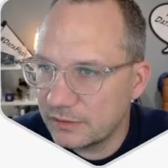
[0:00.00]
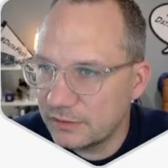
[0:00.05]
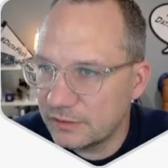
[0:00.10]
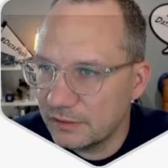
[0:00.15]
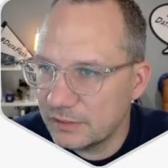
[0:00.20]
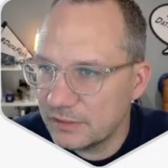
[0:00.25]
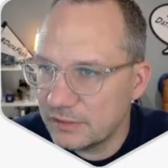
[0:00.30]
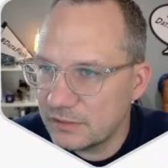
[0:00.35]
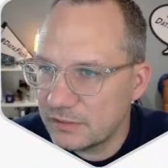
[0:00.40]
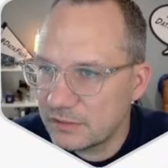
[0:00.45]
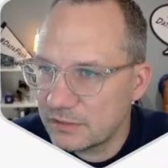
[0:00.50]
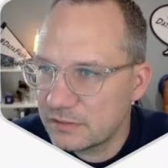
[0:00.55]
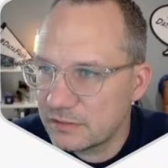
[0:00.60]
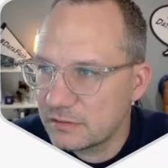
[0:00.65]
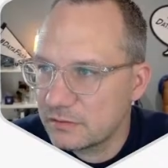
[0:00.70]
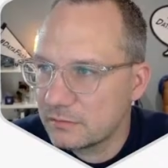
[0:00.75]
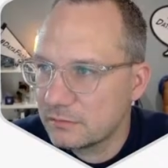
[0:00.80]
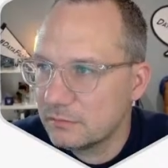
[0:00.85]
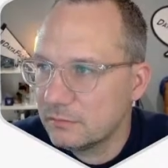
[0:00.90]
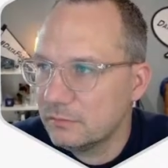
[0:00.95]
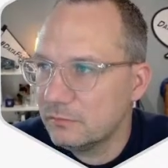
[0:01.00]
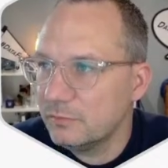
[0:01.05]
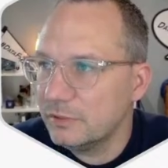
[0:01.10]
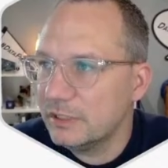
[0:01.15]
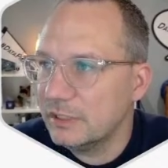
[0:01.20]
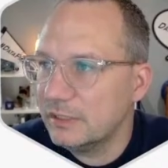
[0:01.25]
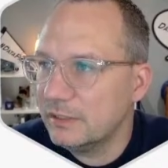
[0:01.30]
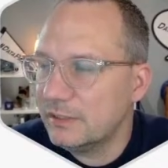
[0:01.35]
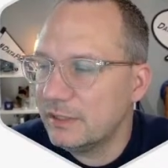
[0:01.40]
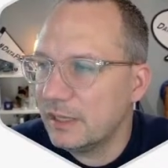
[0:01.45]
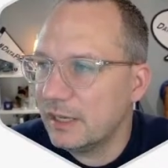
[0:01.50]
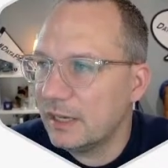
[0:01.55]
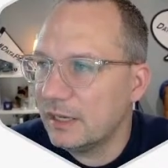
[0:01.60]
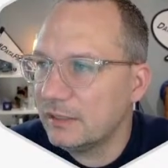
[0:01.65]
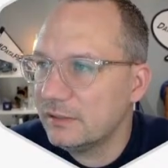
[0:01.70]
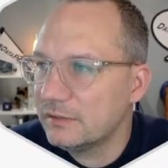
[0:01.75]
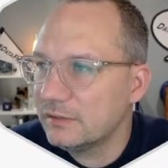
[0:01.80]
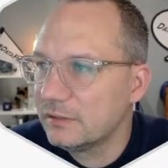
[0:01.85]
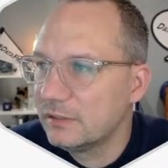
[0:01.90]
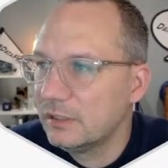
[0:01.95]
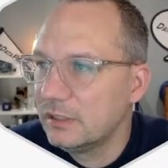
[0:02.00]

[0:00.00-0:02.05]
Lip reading: this. We get that.